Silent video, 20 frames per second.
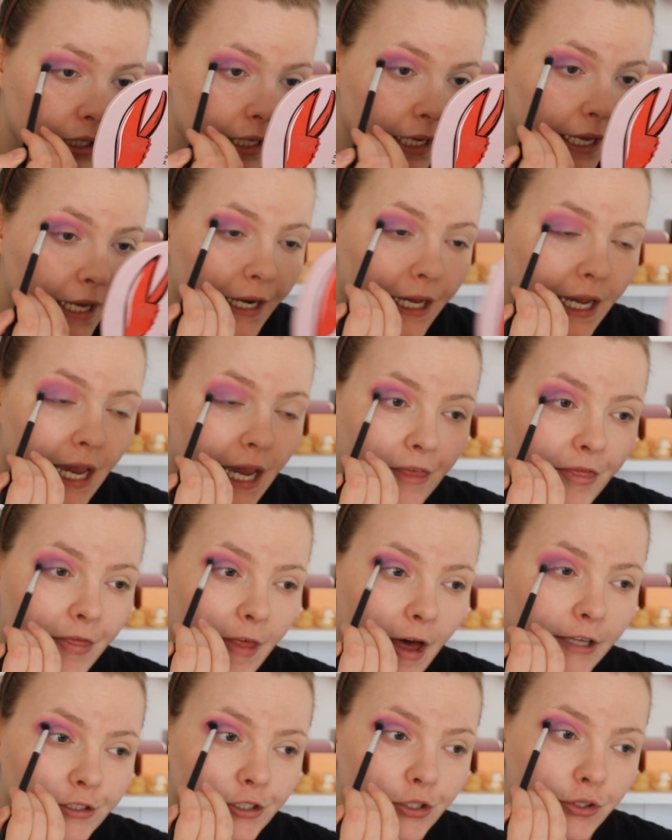And again,
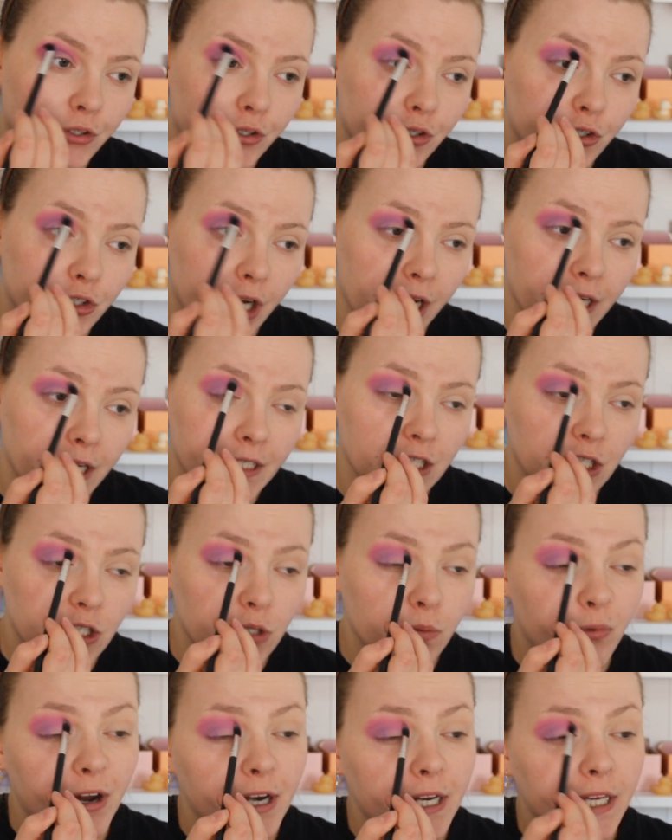that Tutu shade is
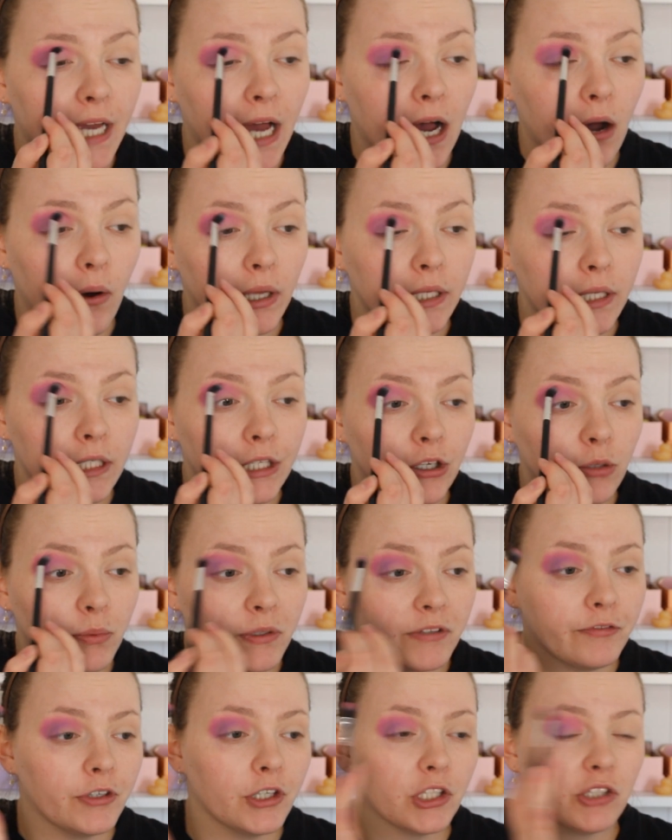spreading out a little
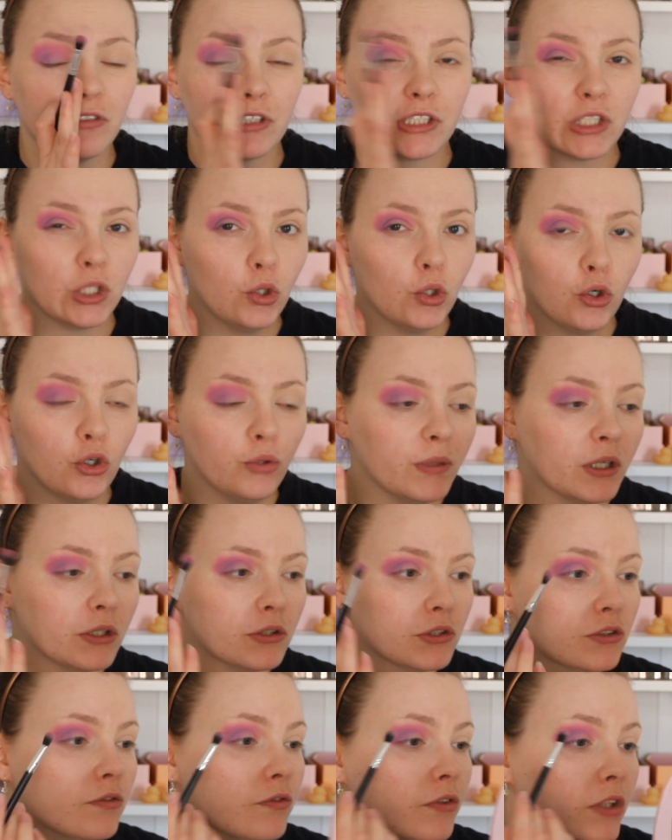bit further. It's
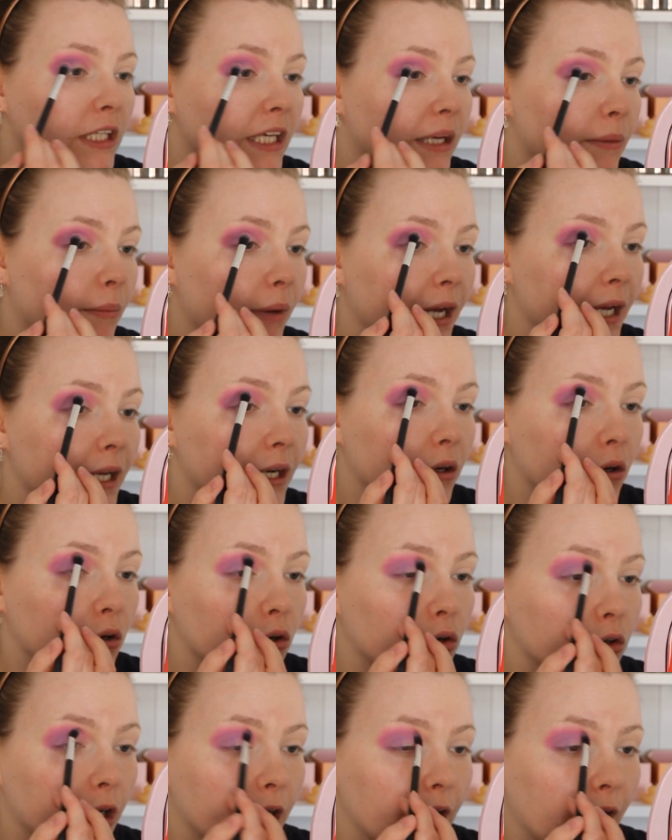almost fully in my inner
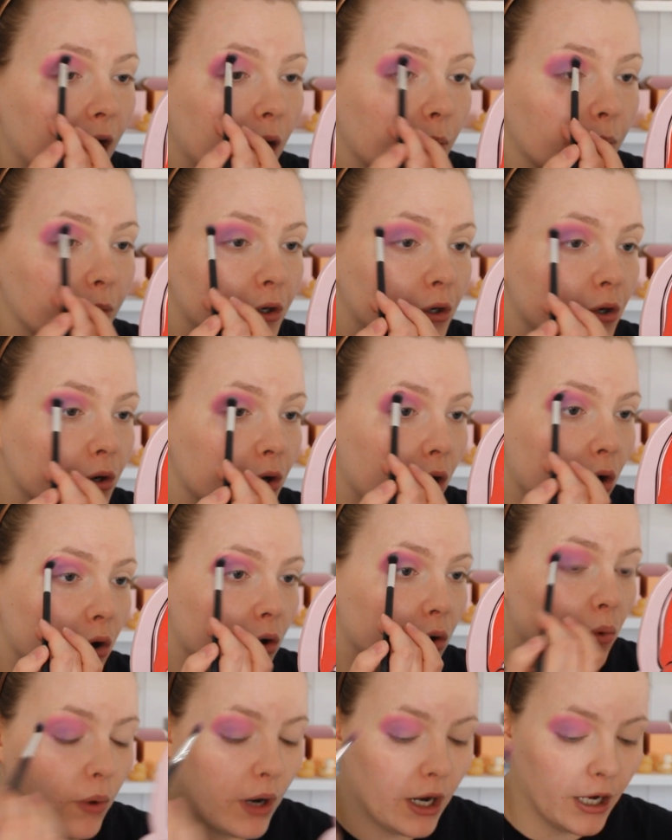corner now, but not
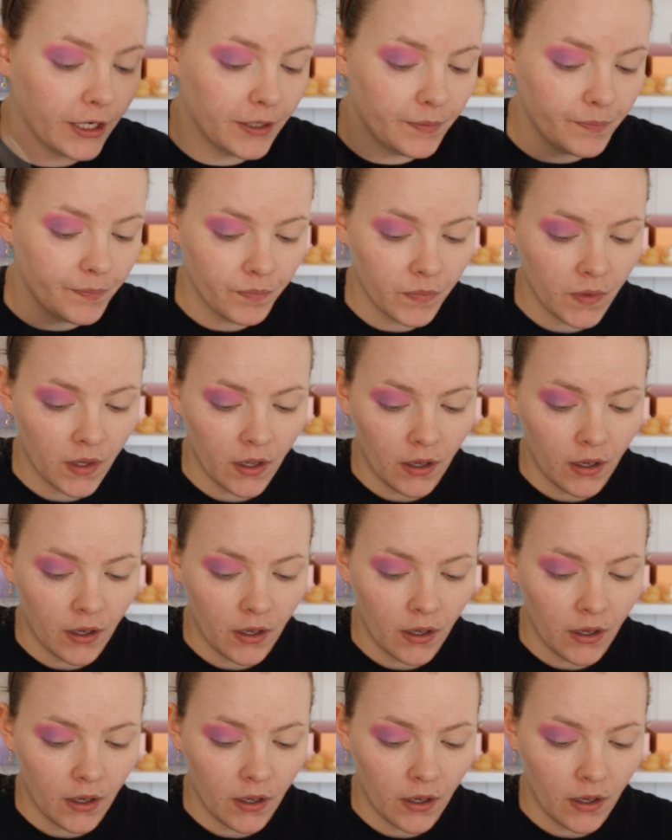quite.